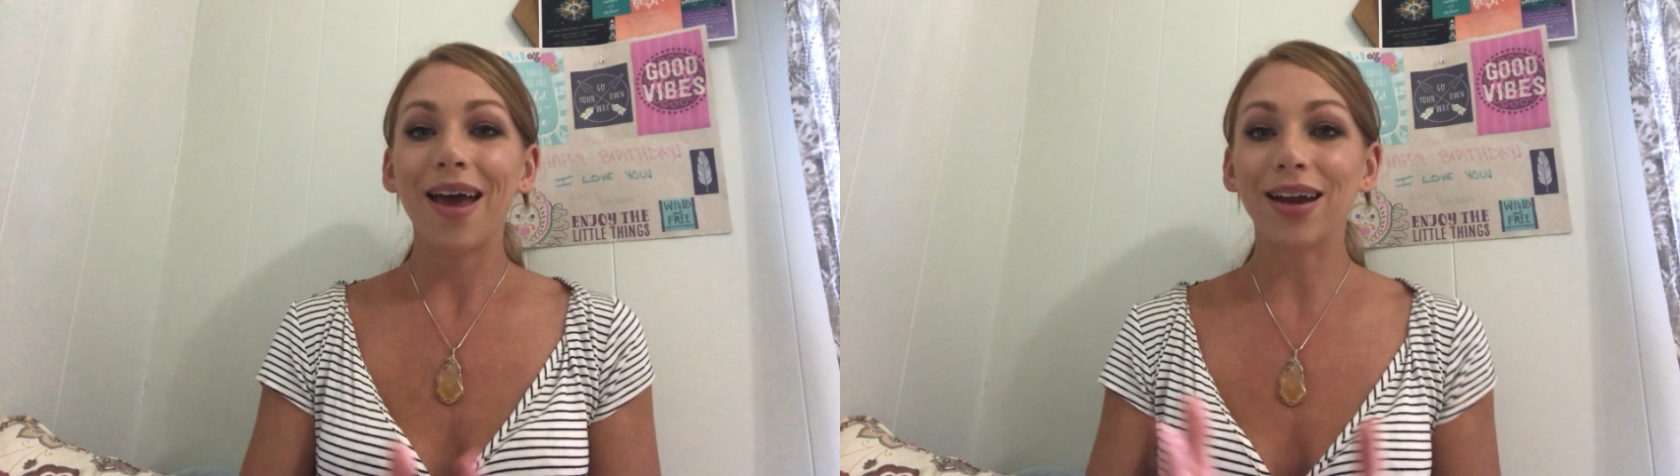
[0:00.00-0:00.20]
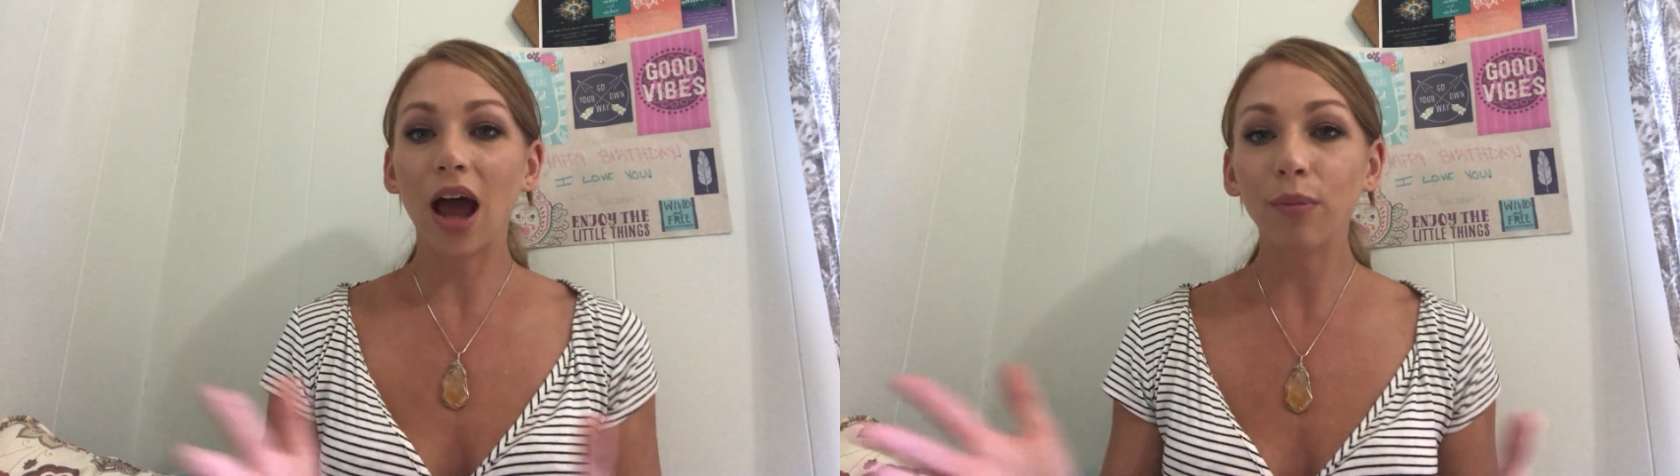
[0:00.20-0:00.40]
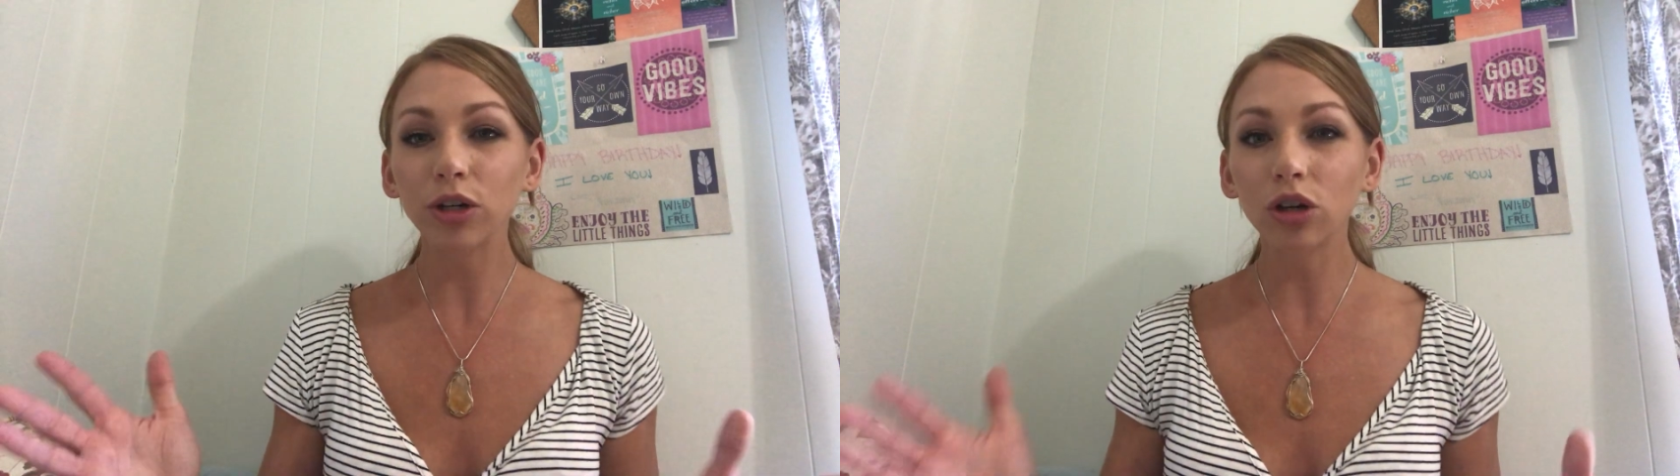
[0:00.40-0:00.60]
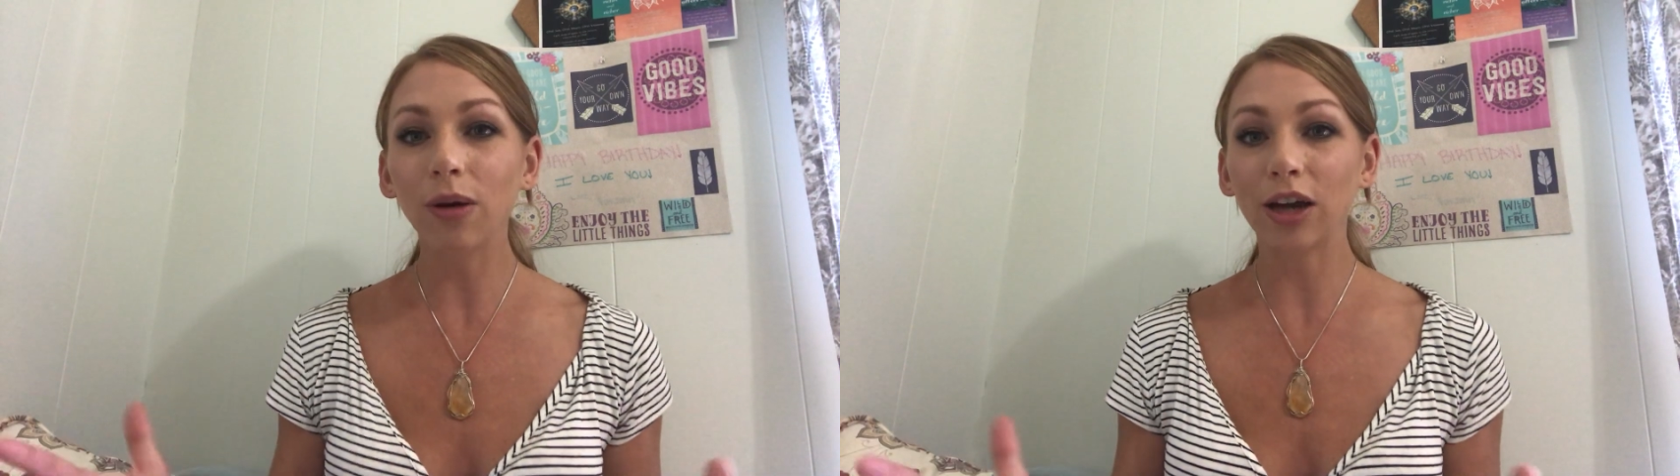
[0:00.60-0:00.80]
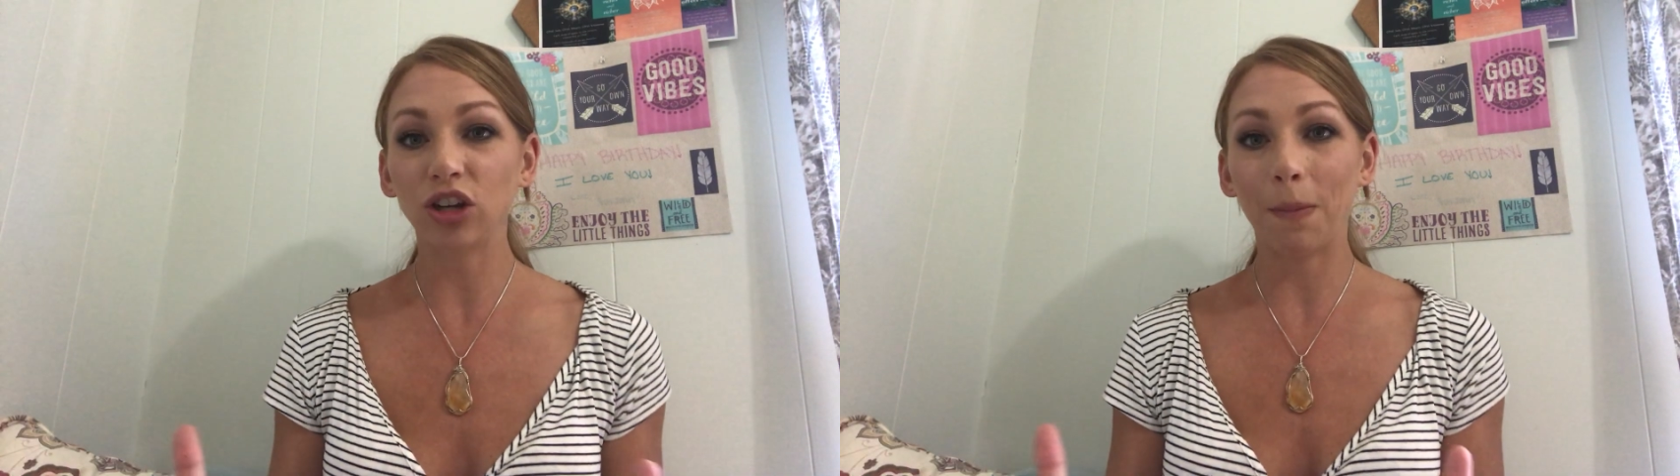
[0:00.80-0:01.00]
And how much are
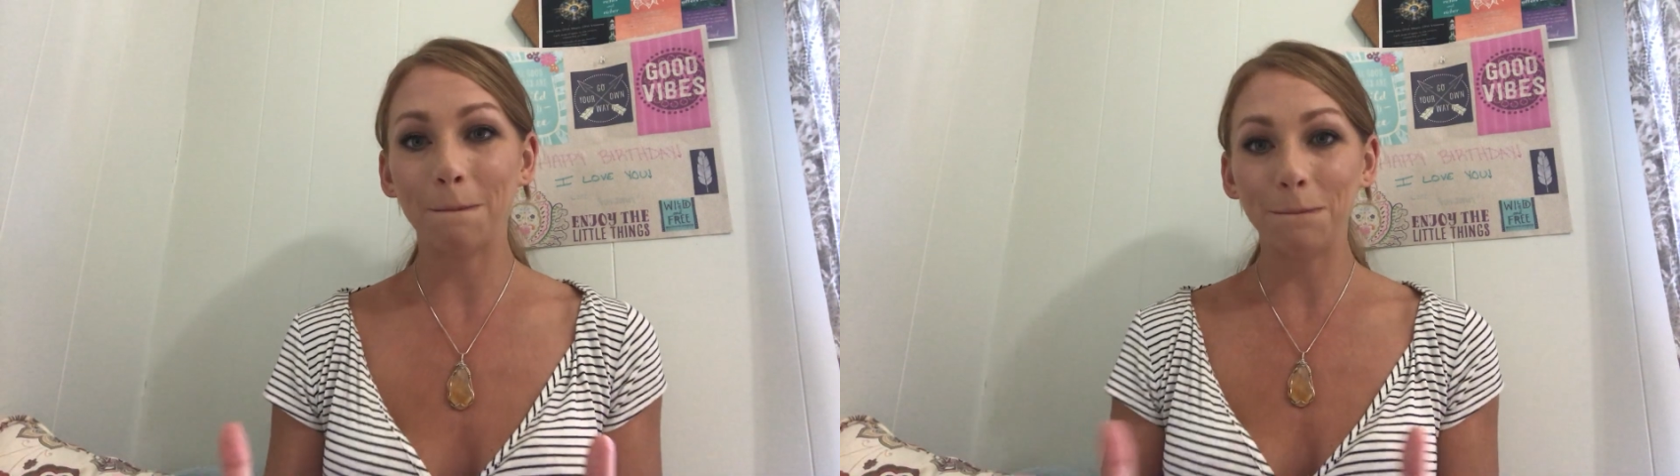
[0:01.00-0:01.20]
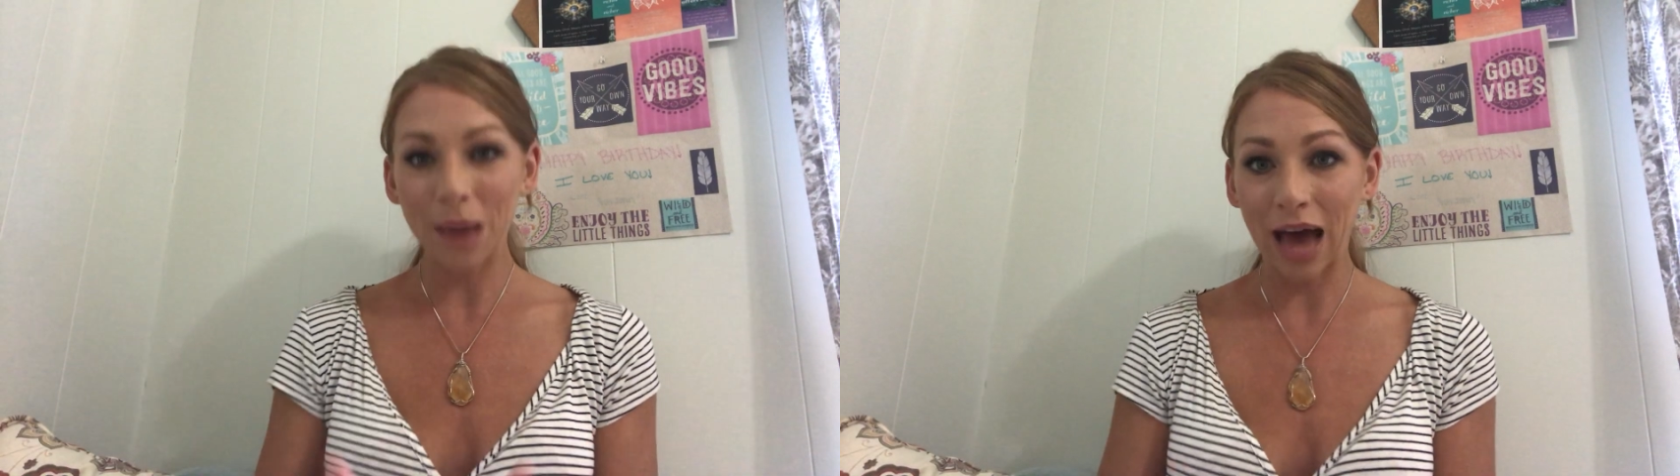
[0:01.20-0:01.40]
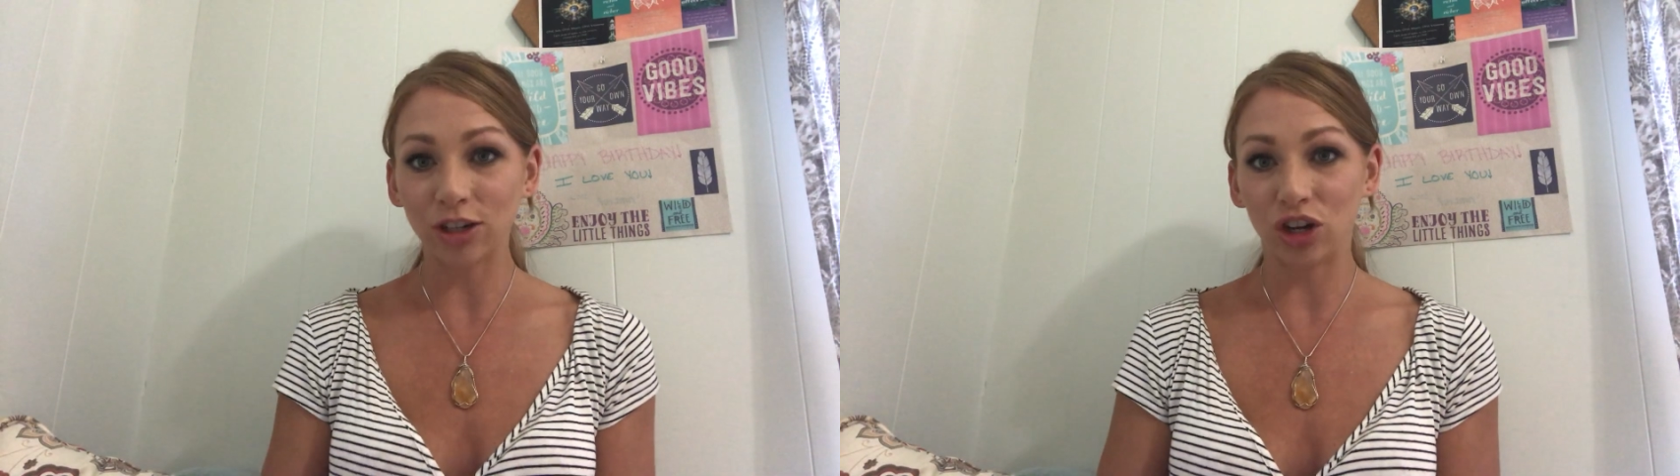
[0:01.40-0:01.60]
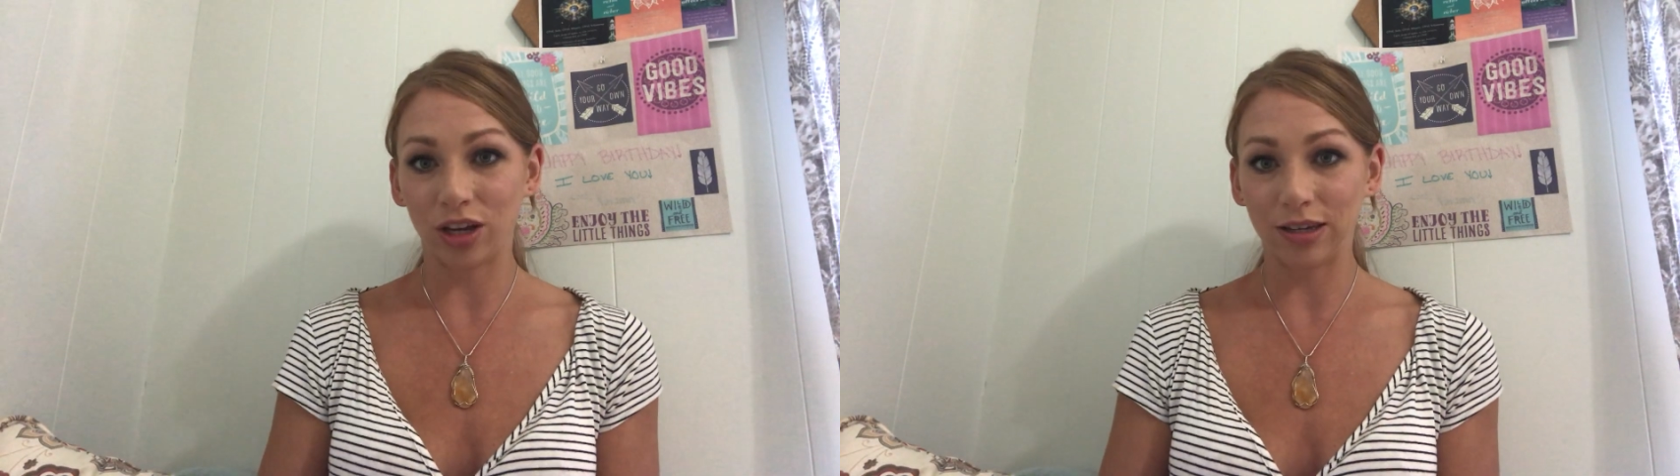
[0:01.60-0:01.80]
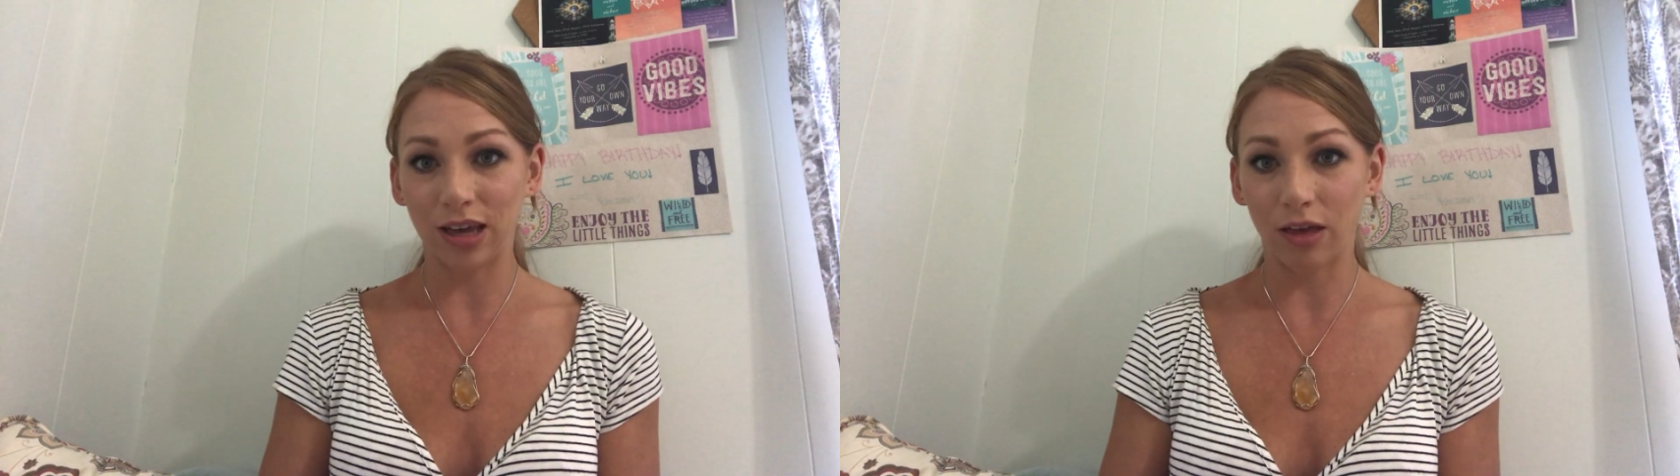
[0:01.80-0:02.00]
you actually batching
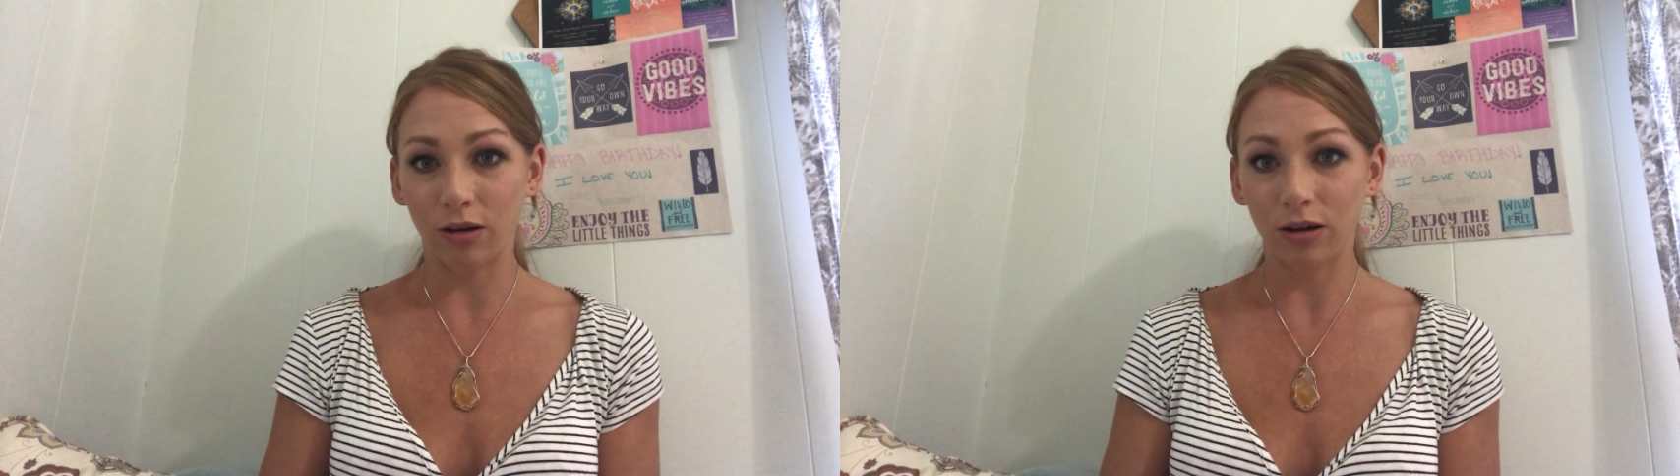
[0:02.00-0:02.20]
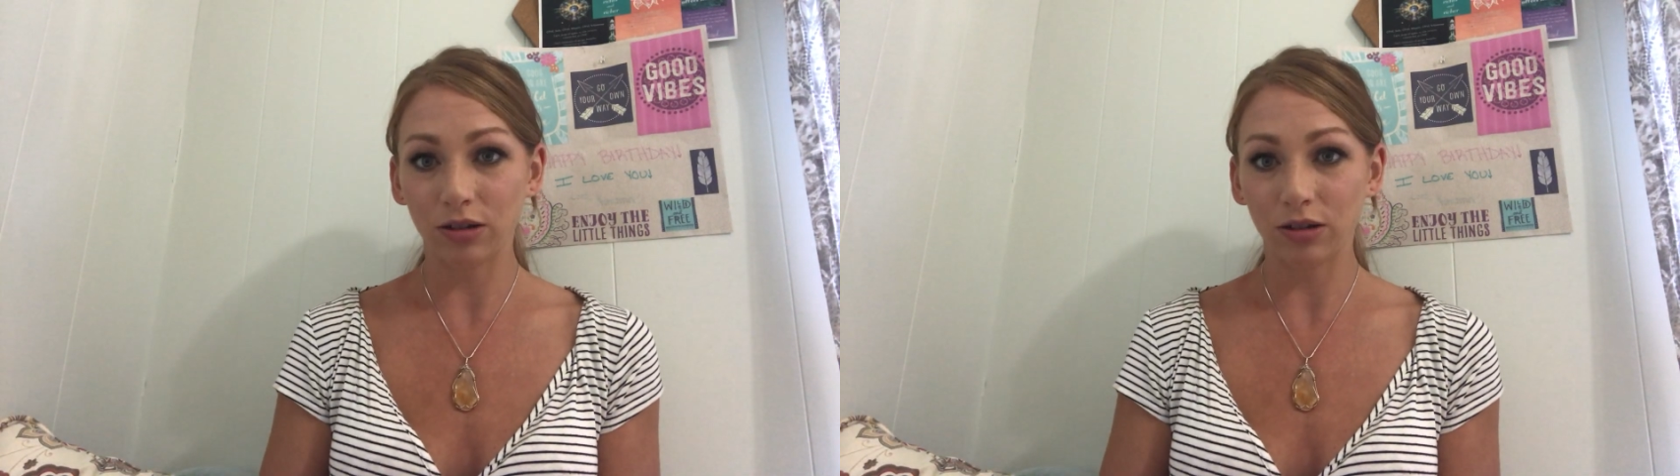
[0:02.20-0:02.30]
together?